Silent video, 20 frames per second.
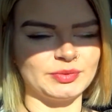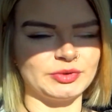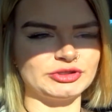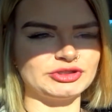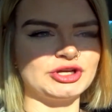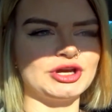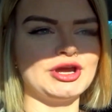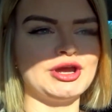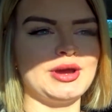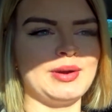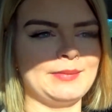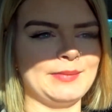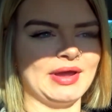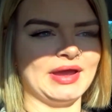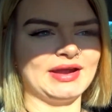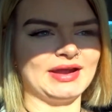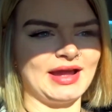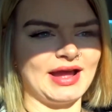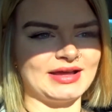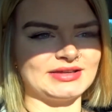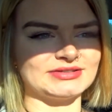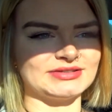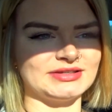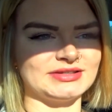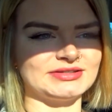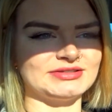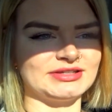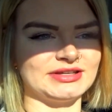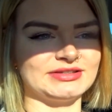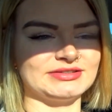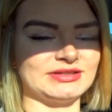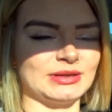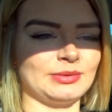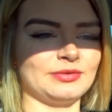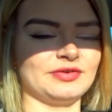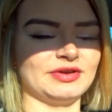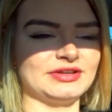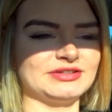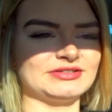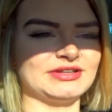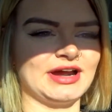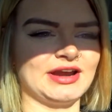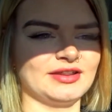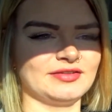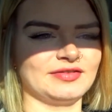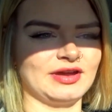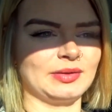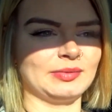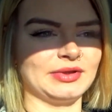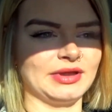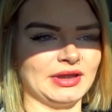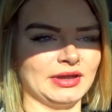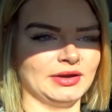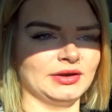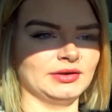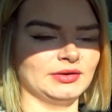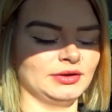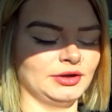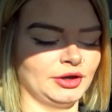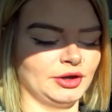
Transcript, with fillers: which Manny hasn't seen some of his side of the family in